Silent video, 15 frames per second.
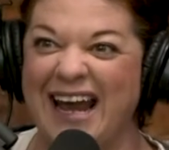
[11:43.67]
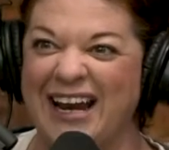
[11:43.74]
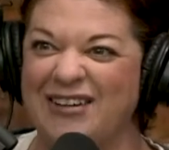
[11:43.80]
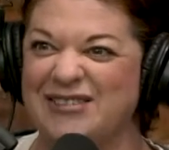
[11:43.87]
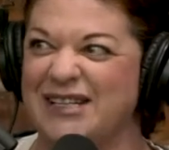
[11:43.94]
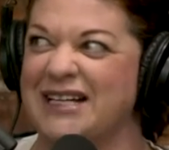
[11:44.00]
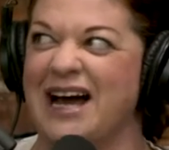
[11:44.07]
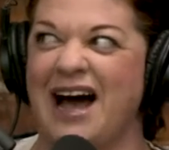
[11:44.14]
And I
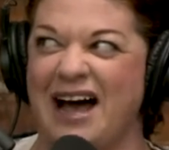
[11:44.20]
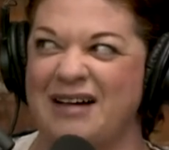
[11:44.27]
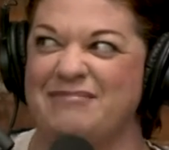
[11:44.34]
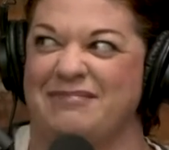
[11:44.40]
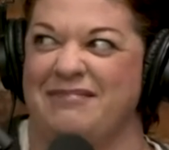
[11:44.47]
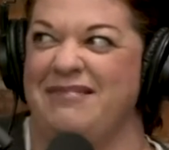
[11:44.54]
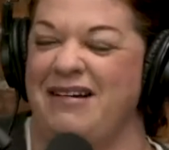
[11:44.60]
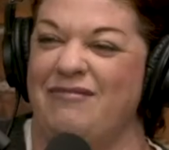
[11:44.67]
was like,
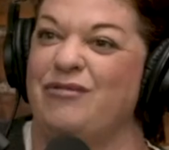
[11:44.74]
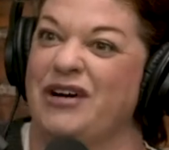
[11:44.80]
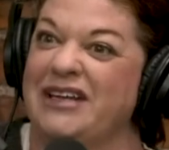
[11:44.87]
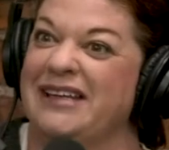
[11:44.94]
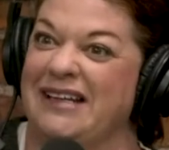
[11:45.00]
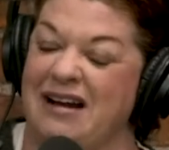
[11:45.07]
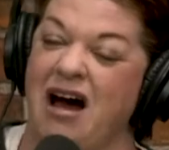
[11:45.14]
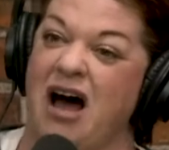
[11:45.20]
I'm
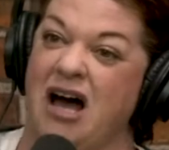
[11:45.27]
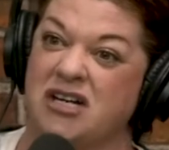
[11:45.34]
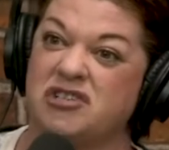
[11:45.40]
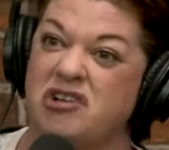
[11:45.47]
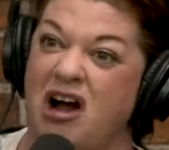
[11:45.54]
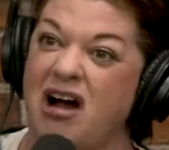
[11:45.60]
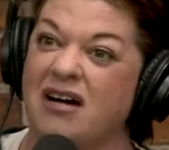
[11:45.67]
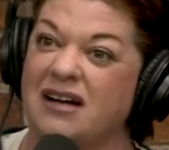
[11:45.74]
really not
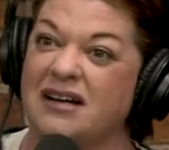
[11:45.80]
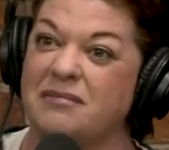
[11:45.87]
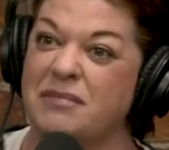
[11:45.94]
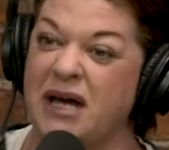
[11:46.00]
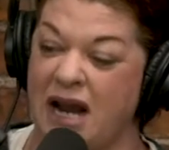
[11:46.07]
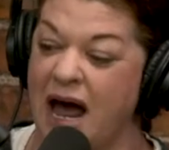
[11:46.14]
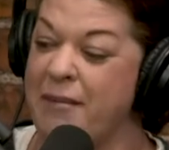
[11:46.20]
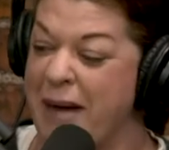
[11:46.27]
drunk,
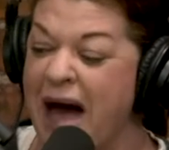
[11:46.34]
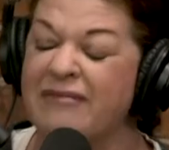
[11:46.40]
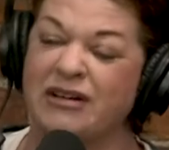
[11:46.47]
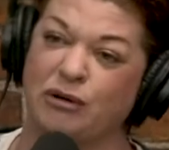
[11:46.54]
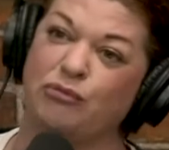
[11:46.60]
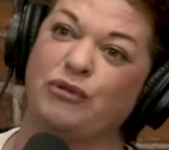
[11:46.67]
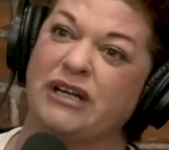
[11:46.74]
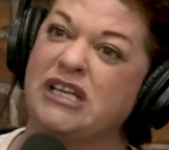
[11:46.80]
but I'm having
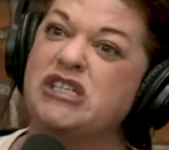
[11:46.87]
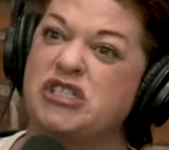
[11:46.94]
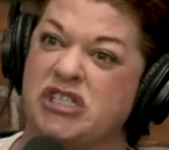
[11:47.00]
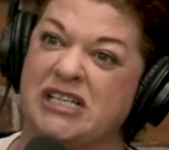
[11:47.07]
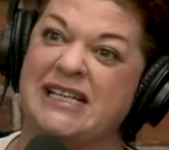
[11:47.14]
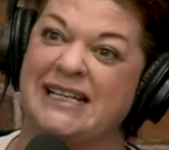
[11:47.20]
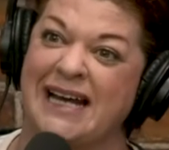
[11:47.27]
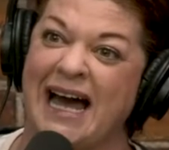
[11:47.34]
a really
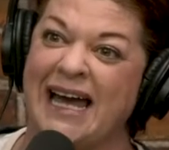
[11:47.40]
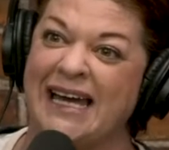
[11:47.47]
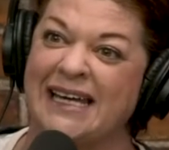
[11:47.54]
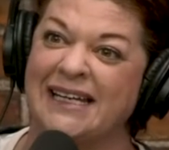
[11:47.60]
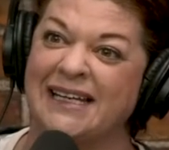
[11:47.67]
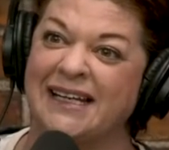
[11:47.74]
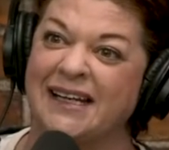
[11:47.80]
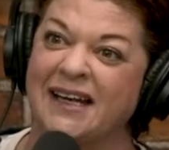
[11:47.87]
shitty
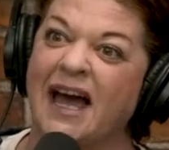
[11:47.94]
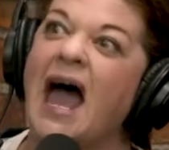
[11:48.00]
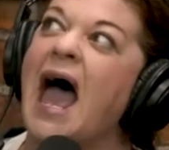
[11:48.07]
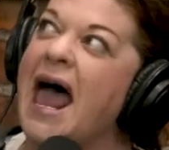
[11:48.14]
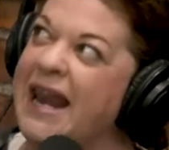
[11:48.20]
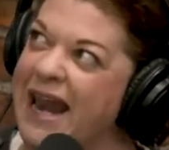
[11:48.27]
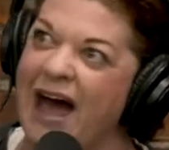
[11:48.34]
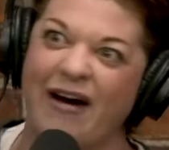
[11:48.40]
night.
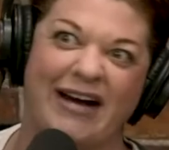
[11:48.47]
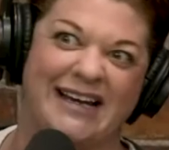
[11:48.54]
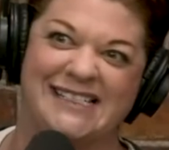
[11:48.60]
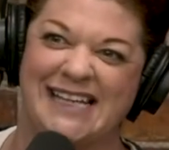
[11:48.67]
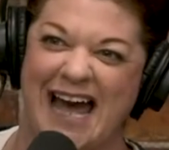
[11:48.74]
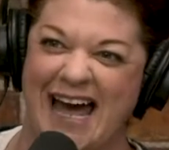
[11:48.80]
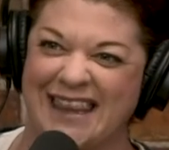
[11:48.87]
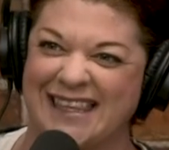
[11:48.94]
And now I get
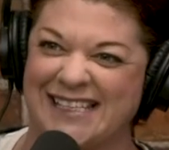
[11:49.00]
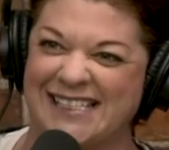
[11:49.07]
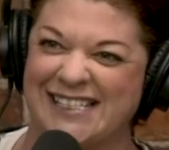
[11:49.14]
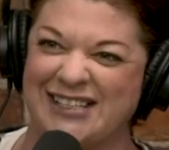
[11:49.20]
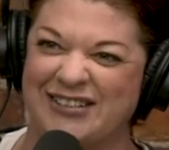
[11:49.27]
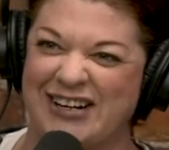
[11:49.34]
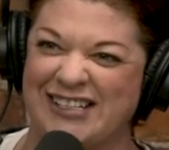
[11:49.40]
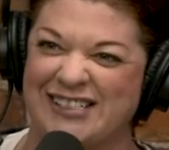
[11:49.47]
to add this to
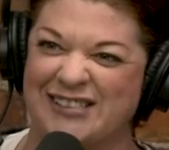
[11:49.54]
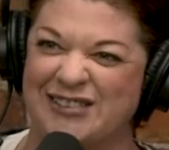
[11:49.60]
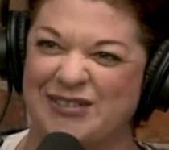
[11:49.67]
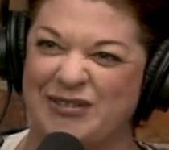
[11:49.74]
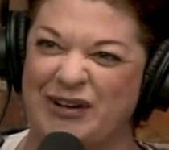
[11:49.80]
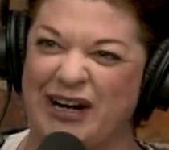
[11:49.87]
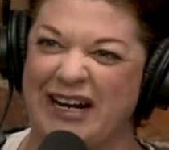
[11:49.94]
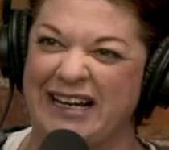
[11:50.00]
the rest of the
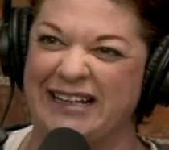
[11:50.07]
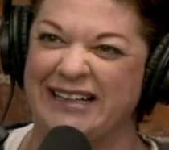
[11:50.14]
story.